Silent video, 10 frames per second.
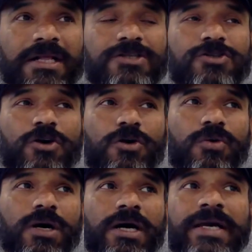
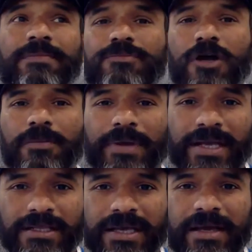So uh, him not
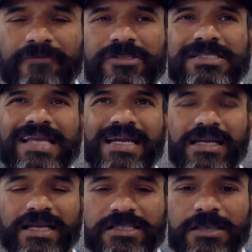being there will
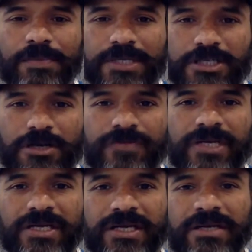slightly ease the pressure of
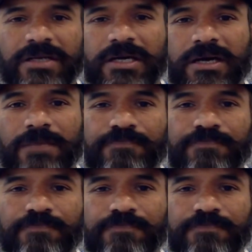the Indian uh,